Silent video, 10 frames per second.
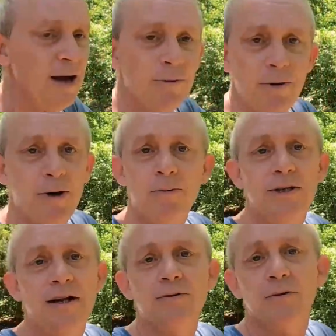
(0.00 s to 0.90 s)
That way we
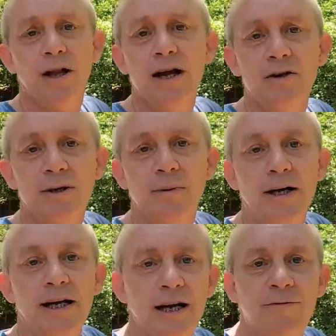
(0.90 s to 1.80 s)
wouldn't have to rely on
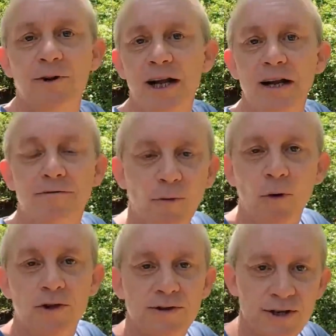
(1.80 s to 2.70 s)
anybody if we need a
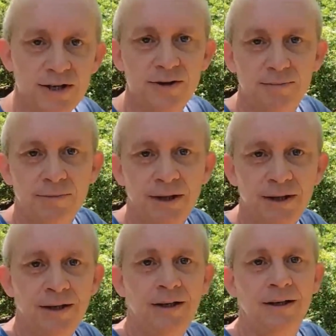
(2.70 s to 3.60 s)
fourth system
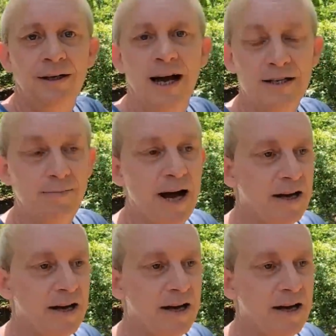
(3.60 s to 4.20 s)
as a